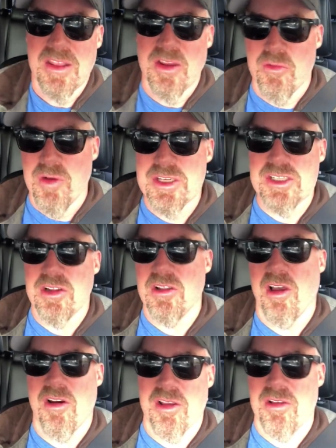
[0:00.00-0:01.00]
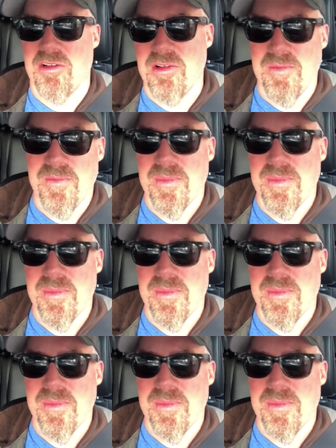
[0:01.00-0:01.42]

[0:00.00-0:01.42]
the original article.